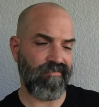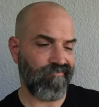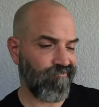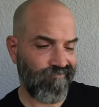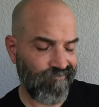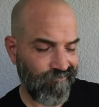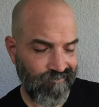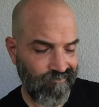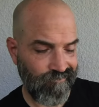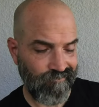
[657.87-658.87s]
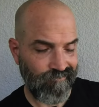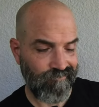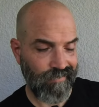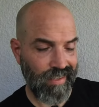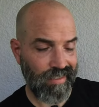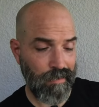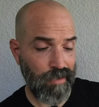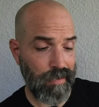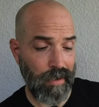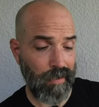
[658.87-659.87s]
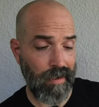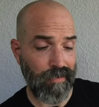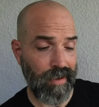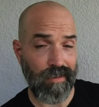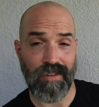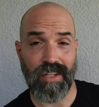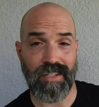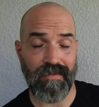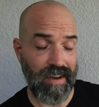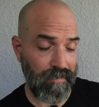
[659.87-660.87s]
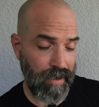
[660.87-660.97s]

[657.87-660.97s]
and somewhere probably around 365